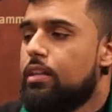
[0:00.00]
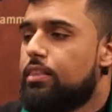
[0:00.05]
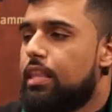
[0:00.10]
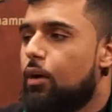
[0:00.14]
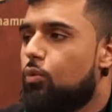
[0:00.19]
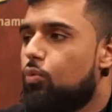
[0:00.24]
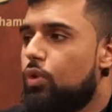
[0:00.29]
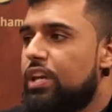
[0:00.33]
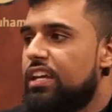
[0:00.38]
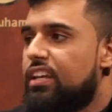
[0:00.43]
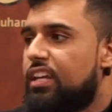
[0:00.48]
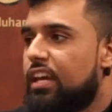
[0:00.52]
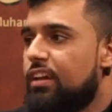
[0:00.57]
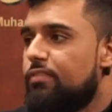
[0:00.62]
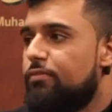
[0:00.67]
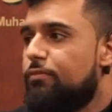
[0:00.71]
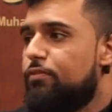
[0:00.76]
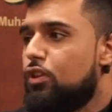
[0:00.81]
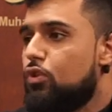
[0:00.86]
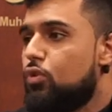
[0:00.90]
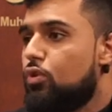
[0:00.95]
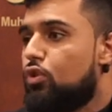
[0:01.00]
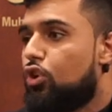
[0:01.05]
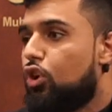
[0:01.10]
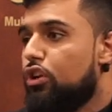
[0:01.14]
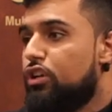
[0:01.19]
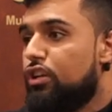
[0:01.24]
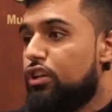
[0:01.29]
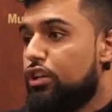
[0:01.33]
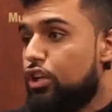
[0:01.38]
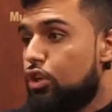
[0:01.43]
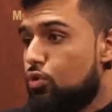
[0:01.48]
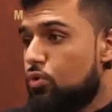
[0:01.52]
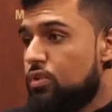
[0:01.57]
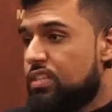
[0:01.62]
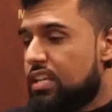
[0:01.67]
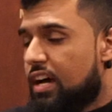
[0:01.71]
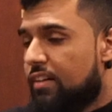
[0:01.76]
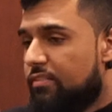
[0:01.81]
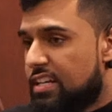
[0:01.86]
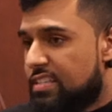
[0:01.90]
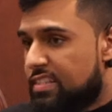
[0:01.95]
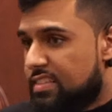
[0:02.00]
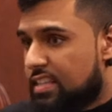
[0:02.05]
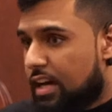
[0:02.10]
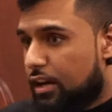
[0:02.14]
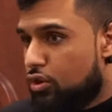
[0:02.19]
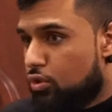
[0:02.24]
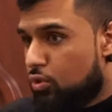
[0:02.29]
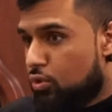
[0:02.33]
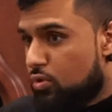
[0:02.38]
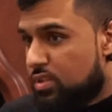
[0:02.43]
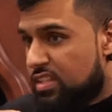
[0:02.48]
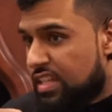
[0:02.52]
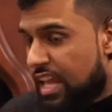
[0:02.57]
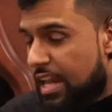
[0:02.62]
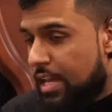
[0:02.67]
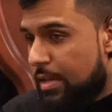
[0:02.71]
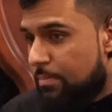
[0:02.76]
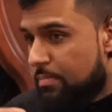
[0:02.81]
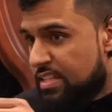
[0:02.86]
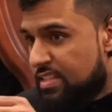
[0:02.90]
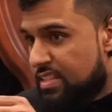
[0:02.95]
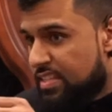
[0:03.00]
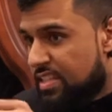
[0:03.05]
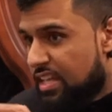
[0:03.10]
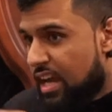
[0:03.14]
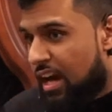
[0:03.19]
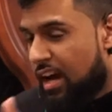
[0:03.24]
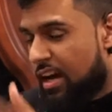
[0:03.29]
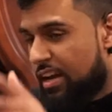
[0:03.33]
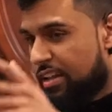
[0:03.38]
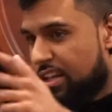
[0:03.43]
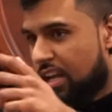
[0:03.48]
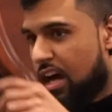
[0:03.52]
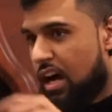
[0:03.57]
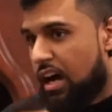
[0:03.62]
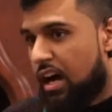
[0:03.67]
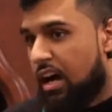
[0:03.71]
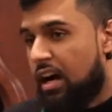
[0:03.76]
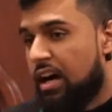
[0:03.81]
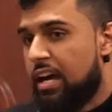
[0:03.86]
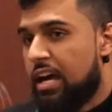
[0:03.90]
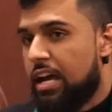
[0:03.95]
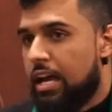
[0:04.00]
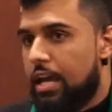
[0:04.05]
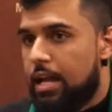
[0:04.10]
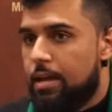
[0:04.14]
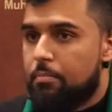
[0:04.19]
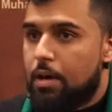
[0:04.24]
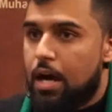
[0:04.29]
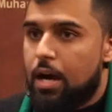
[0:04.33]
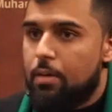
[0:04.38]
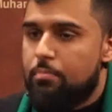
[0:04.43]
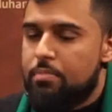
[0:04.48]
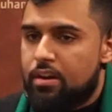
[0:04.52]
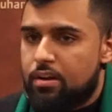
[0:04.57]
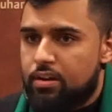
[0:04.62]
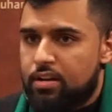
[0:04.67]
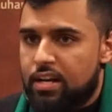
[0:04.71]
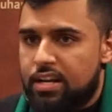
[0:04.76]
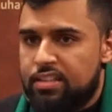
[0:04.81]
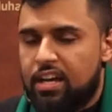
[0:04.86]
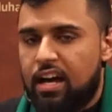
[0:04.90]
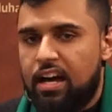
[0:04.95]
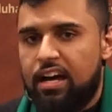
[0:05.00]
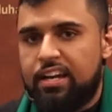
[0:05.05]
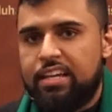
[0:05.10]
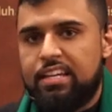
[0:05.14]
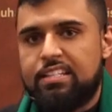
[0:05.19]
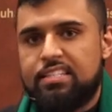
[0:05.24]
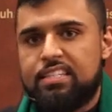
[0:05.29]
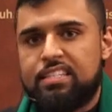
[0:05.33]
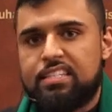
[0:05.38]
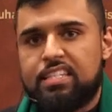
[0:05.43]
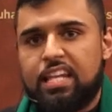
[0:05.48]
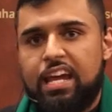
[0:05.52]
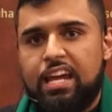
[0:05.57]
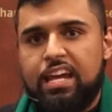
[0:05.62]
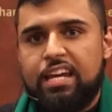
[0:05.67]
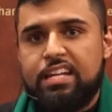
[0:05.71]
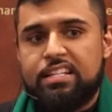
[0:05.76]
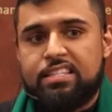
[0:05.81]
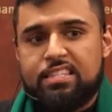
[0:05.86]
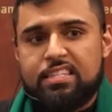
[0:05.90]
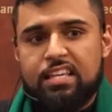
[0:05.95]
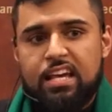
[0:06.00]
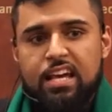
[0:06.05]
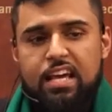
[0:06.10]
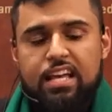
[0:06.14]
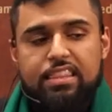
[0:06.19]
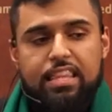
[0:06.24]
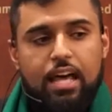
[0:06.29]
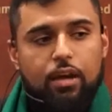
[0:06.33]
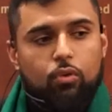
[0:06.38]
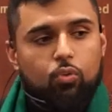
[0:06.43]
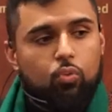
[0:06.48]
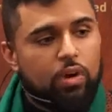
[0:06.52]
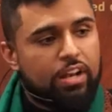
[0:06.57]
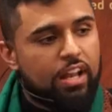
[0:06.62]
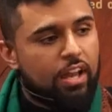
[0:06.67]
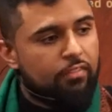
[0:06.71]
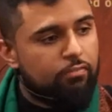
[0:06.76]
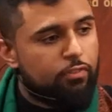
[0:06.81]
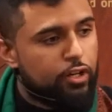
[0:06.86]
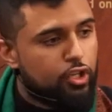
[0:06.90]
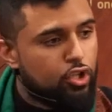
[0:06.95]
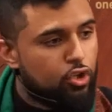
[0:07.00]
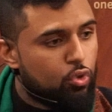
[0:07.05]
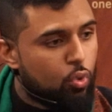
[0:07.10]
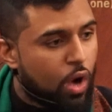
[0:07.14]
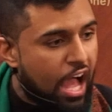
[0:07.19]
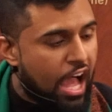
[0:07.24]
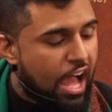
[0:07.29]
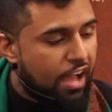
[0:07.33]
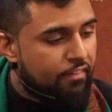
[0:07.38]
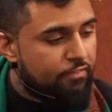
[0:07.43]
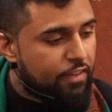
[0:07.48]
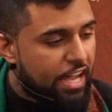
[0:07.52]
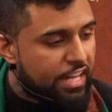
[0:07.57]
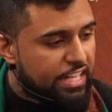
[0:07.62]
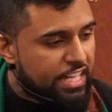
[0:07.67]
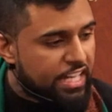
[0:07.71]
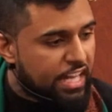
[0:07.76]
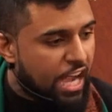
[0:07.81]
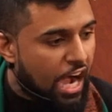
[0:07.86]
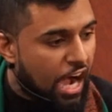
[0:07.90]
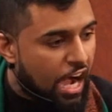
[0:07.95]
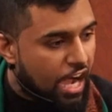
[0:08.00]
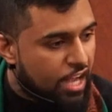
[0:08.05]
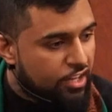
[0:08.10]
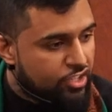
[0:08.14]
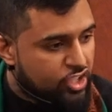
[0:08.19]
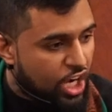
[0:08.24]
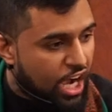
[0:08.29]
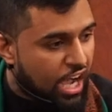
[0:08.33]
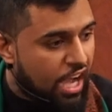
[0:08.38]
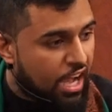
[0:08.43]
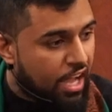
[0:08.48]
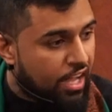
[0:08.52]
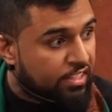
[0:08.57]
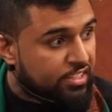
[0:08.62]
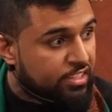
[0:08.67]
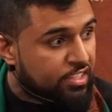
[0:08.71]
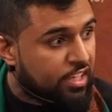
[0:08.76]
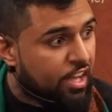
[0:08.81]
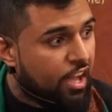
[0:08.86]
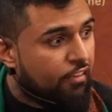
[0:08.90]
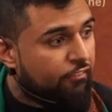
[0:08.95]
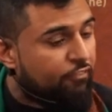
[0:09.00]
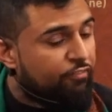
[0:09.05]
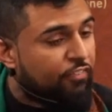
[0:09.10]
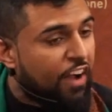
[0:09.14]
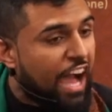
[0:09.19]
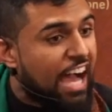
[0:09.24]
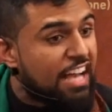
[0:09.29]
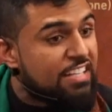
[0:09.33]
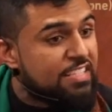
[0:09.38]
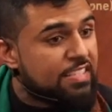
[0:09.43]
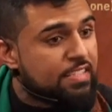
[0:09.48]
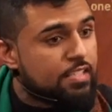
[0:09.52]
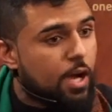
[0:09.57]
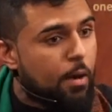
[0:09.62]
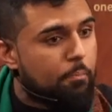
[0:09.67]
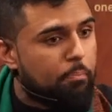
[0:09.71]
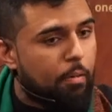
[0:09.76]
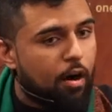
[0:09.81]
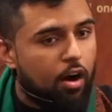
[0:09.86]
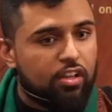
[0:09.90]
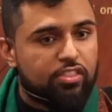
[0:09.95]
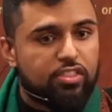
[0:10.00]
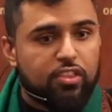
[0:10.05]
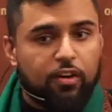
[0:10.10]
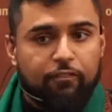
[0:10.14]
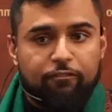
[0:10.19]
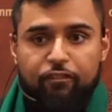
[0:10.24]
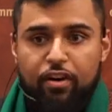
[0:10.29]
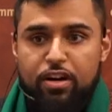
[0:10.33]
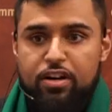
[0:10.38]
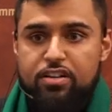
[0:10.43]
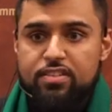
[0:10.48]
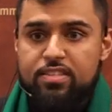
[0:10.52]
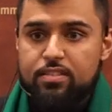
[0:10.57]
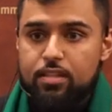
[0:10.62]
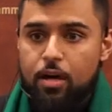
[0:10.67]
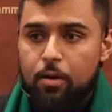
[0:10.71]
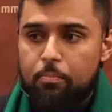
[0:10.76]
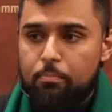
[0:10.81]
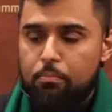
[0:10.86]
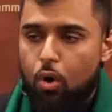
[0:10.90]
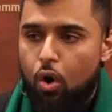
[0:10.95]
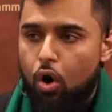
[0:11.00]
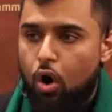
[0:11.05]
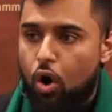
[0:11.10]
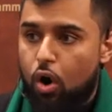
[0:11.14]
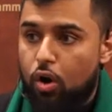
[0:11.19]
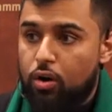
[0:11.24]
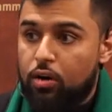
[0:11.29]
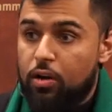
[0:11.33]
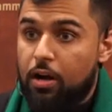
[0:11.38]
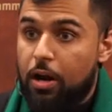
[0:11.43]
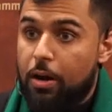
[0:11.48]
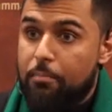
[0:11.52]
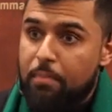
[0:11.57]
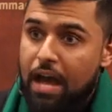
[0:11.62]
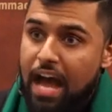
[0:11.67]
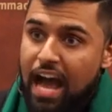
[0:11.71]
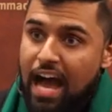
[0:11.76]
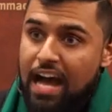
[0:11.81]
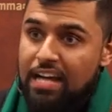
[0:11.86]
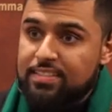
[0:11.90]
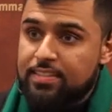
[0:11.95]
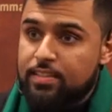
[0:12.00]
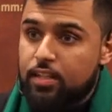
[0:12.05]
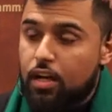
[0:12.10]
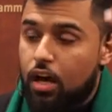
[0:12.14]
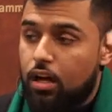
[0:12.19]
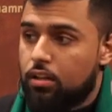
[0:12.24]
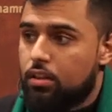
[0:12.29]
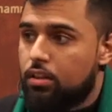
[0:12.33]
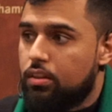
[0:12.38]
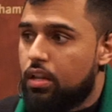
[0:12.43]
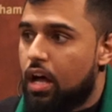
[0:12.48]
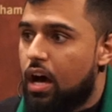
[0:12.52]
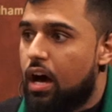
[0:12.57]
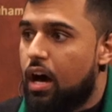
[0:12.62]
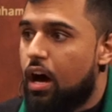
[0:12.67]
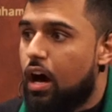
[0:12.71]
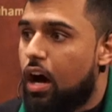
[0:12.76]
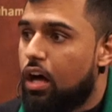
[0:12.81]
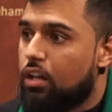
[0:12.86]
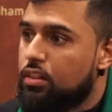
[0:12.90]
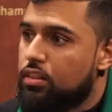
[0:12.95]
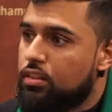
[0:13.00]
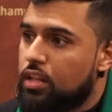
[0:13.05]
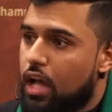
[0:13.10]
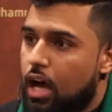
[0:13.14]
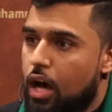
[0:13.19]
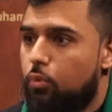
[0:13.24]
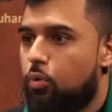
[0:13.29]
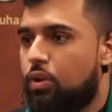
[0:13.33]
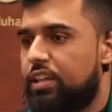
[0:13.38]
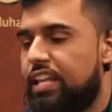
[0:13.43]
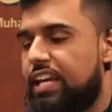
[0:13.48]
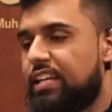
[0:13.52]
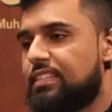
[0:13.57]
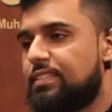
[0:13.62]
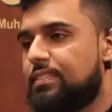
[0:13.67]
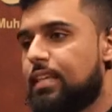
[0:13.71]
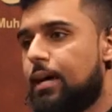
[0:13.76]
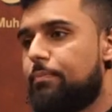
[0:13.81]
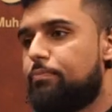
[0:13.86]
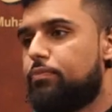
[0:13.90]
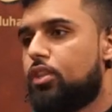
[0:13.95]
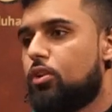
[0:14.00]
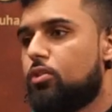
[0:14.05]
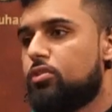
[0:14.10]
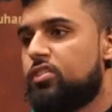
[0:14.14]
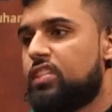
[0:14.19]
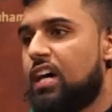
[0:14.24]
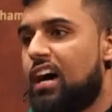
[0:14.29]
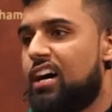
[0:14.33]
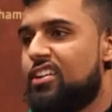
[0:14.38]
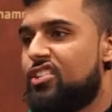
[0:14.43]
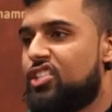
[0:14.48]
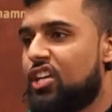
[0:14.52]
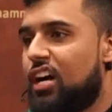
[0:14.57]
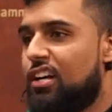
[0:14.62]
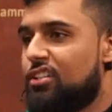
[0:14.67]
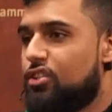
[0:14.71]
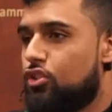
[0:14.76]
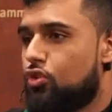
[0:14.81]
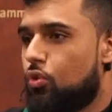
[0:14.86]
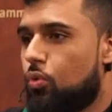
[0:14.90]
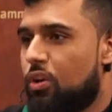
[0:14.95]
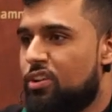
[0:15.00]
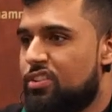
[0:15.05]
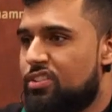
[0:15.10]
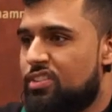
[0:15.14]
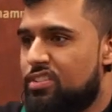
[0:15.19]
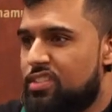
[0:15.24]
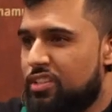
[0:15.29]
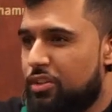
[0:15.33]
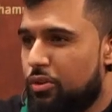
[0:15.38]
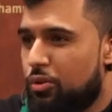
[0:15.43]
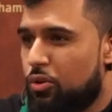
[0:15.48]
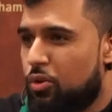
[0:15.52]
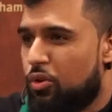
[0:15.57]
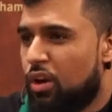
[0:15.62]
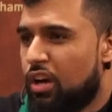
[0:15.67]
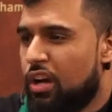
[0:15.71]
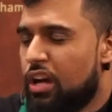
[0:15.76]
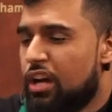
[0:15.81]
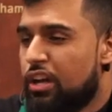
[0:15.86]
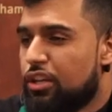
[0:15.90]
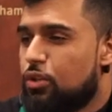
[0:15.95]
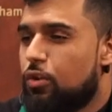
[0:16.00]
that we give you good news of a son whose name is Yahya. Imam al-Rida, he states that whenever you have any hajat, fast upon the first of Muharram, ask Allah, Allah will accept those hajat towards you.